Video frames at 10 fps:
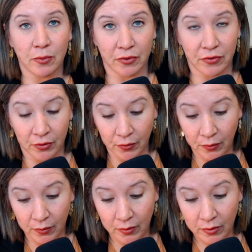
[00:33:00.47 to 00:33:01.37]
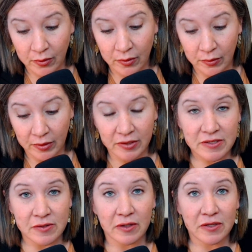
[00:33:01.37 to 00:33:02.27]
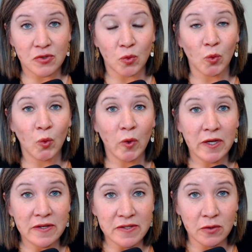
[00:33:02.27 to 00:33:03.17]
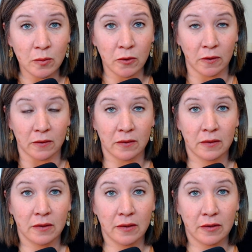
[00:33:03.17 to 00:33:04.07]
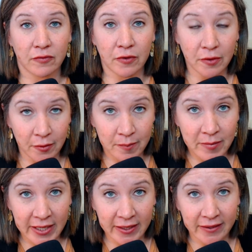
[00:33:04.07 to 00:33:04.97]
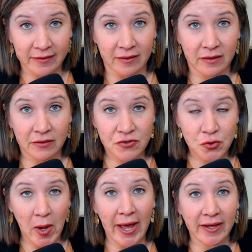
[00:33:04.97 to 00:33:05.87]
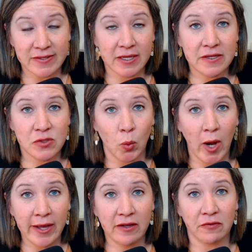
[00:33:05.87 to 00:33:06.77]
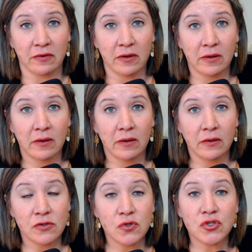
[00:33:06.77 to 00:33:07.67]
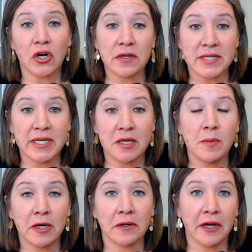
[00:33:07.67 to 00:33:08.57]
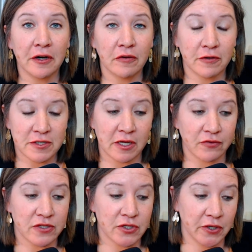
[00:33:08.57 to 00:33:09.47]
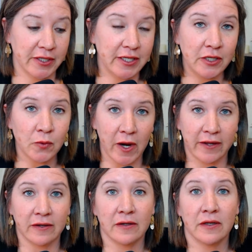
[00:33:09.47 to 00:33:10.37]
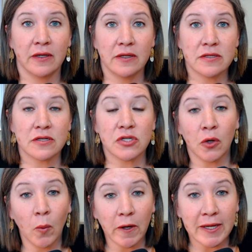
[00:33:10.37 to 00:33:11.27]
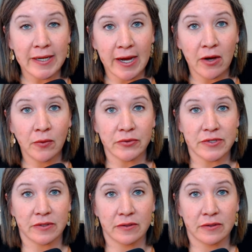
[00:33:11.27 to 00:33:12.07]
with you. It is reasonable for a man to ask his wife to start taking better care of herself, to start eating right, to start working out,